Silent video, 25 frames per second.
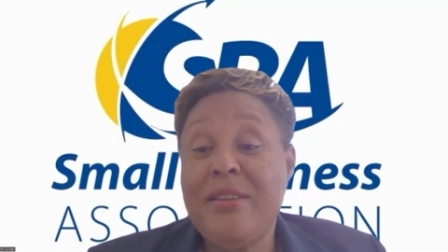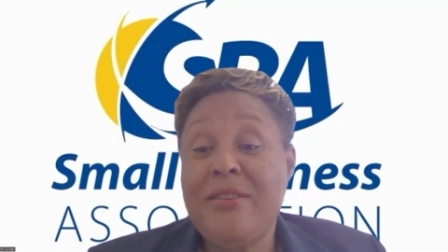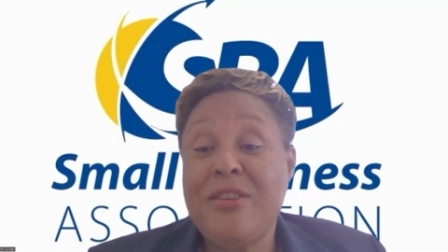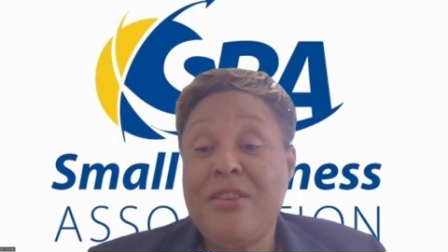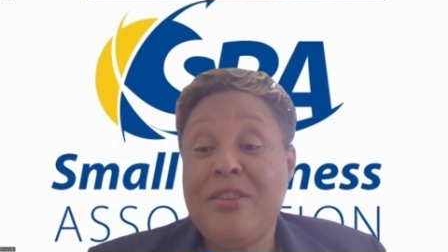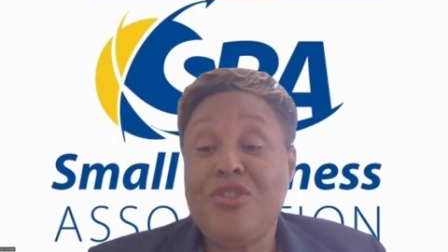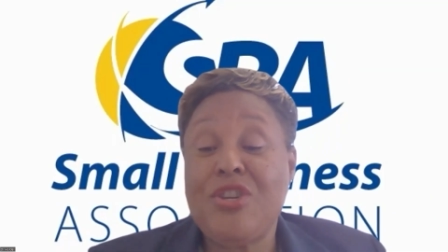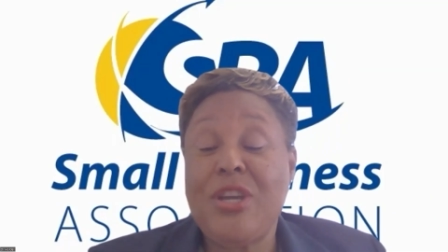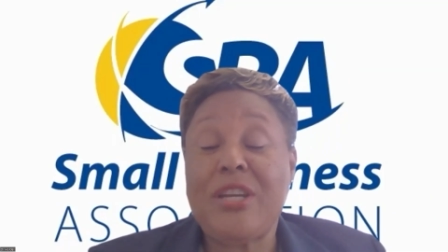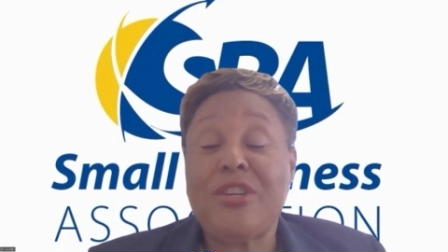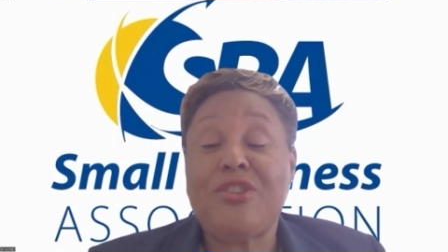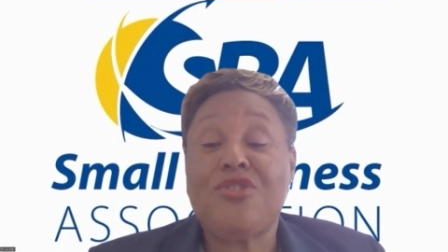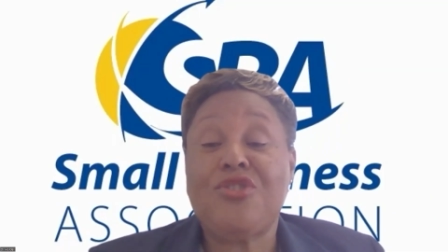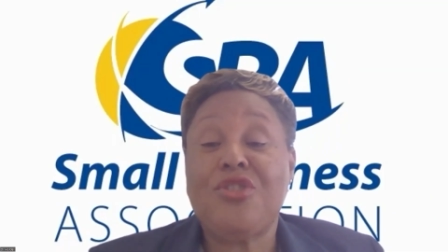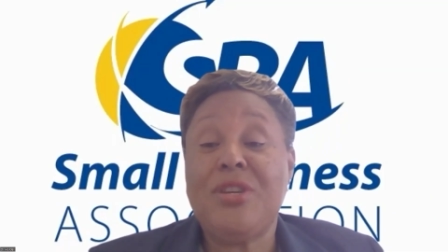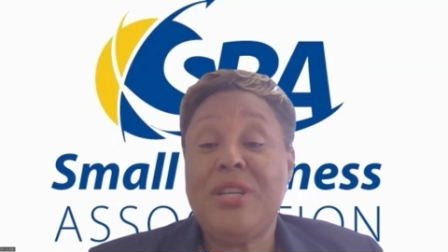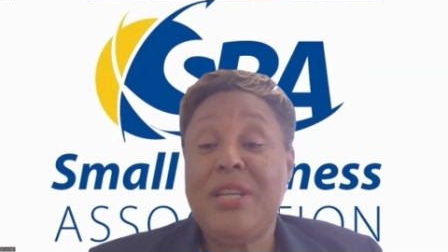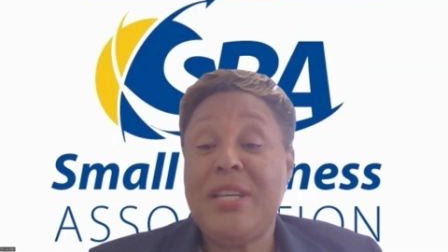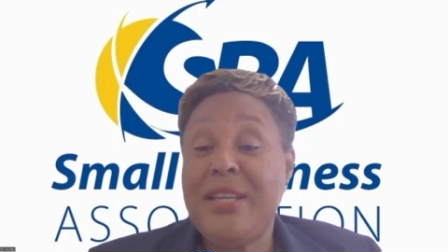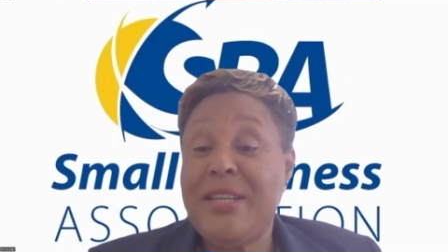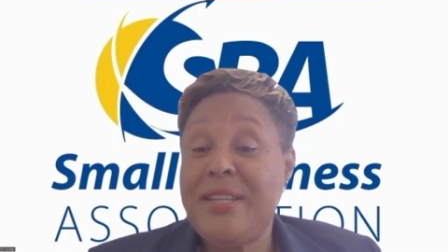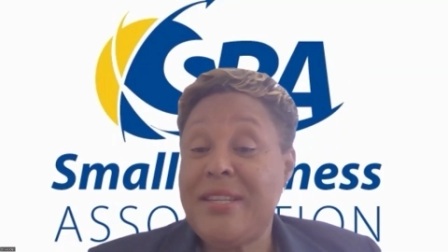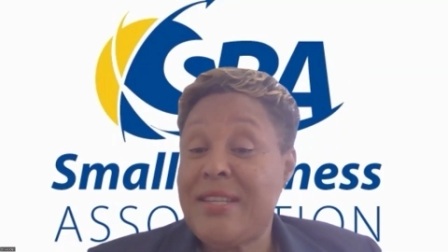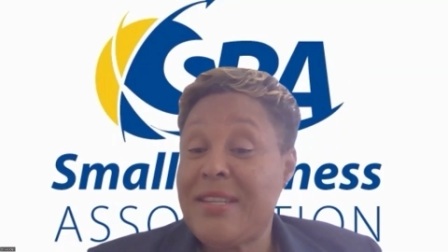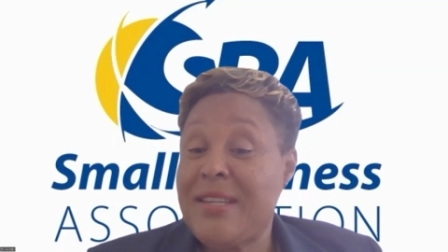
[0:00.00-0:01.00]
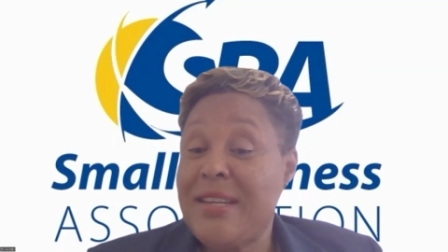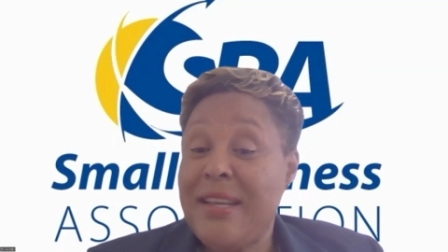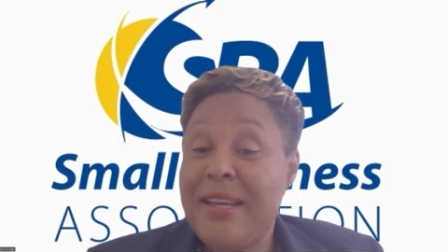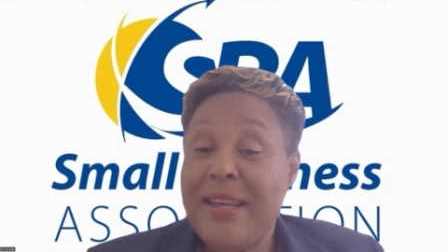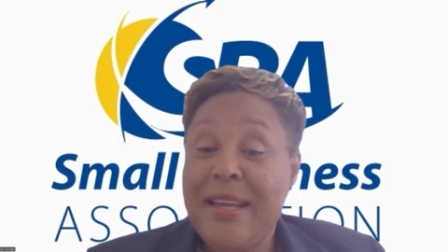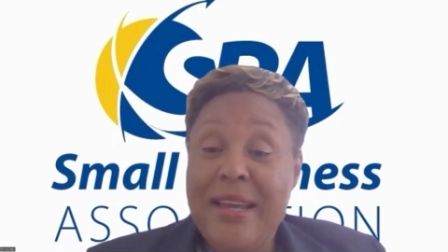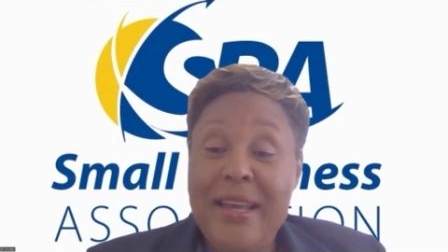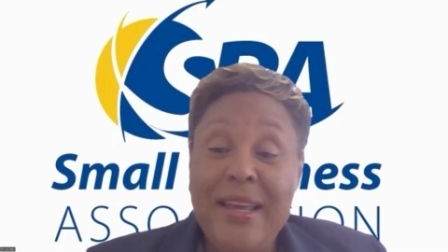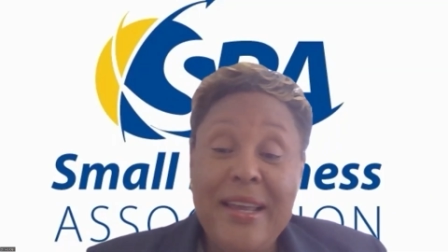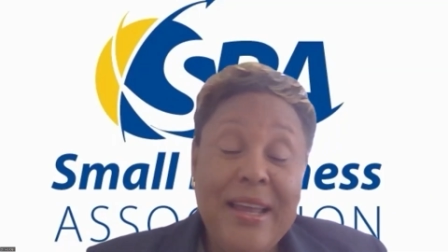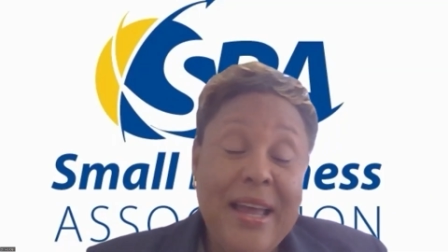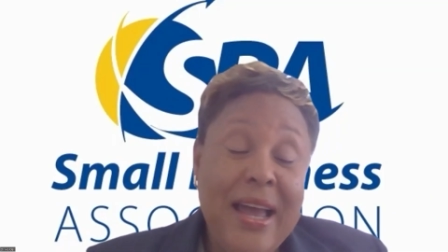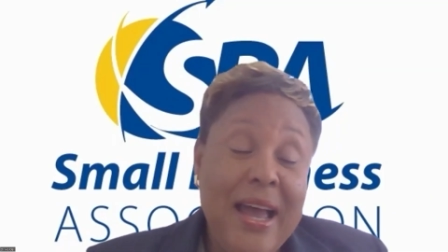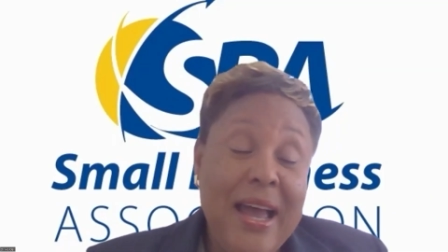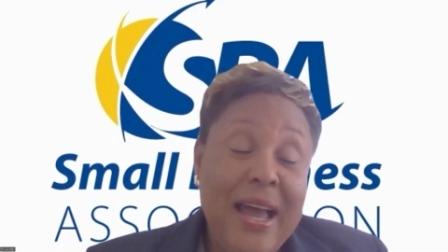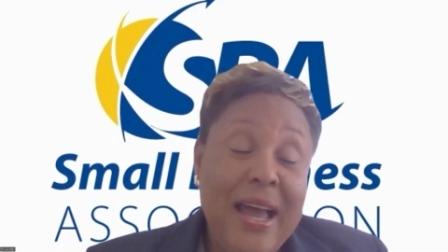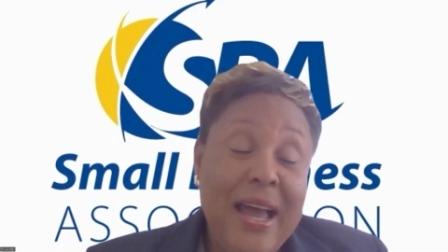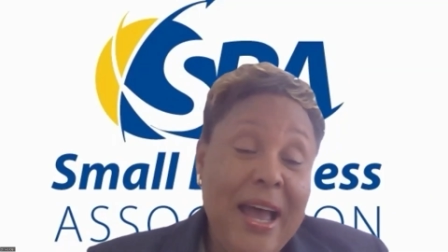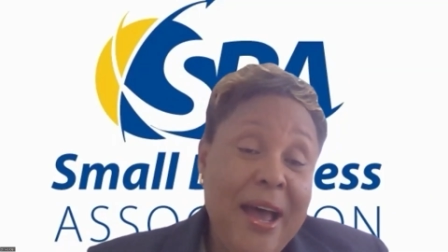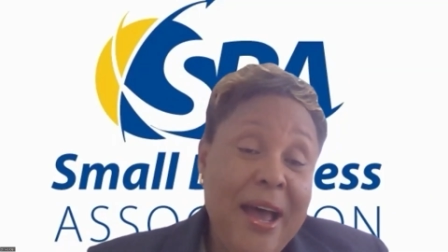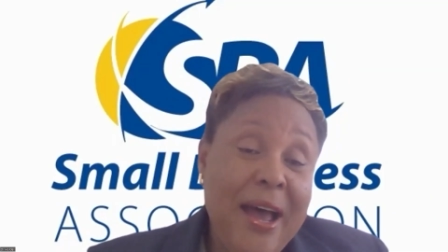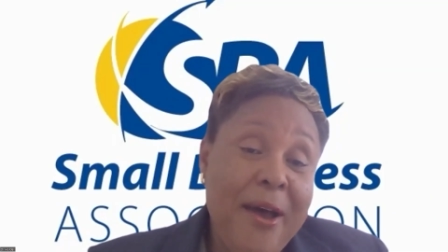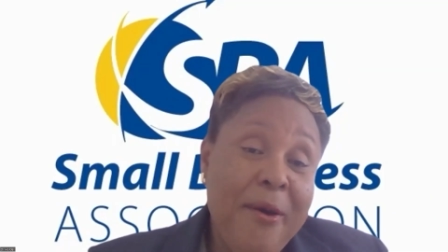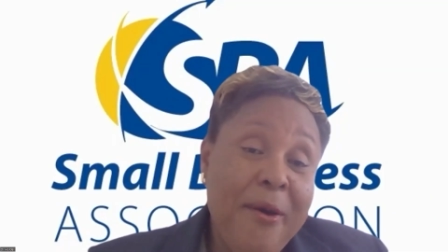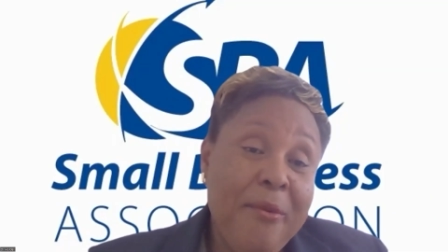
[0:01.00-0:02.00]
suggestion is
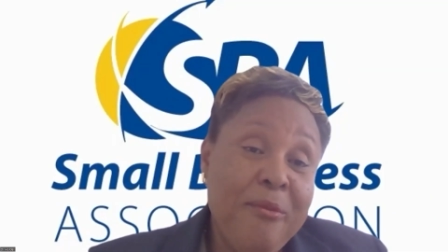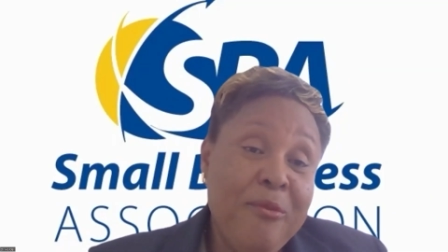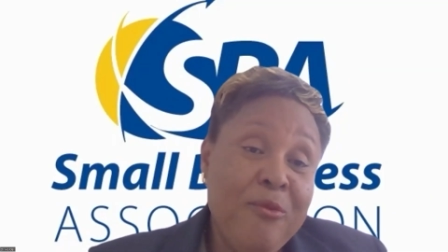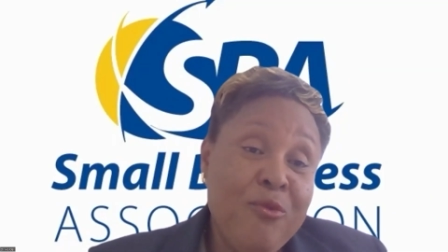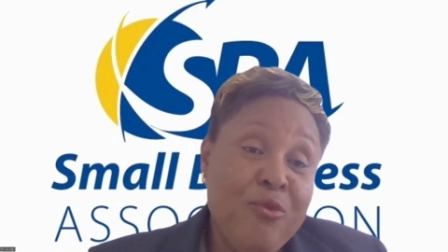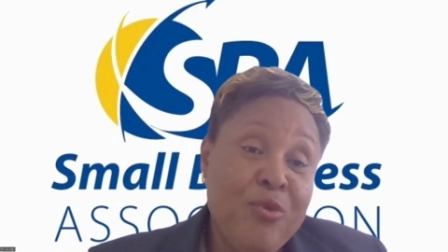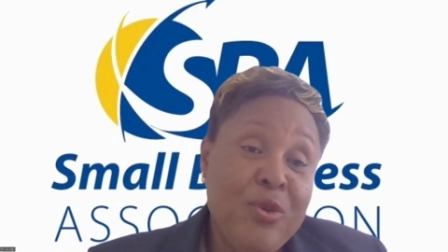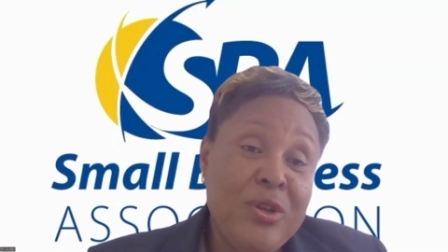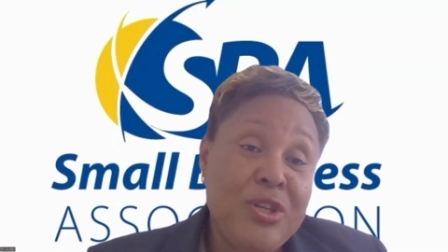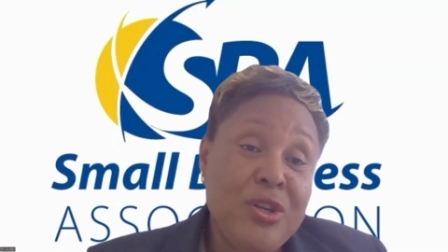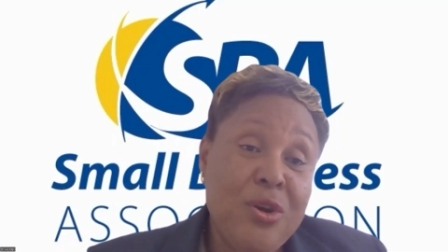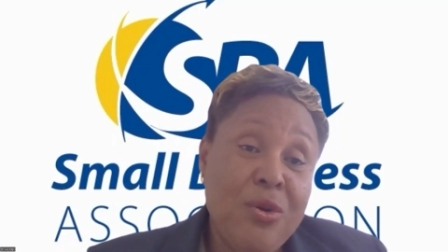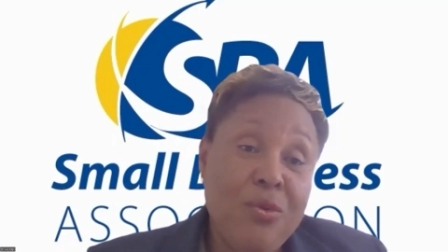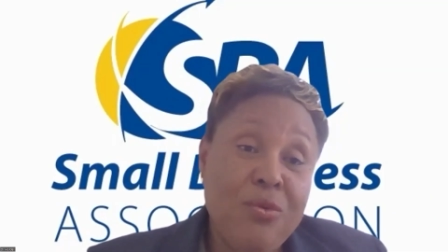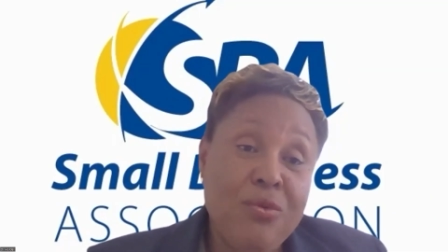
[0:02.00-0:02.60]
reach